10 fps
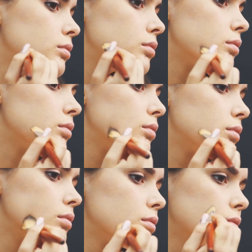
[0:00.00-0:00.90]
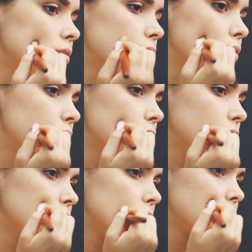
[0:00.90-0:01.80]
a symbol of status,
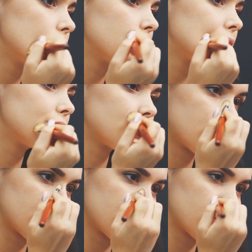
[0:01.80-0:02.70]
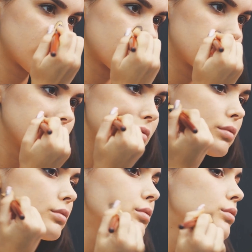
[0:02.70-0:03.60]
a way for the ladies of the court to
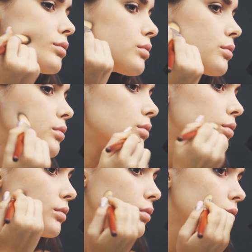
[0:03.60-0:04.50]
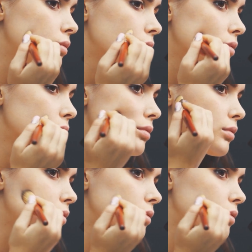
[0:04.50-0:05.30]
silently declare their social standing.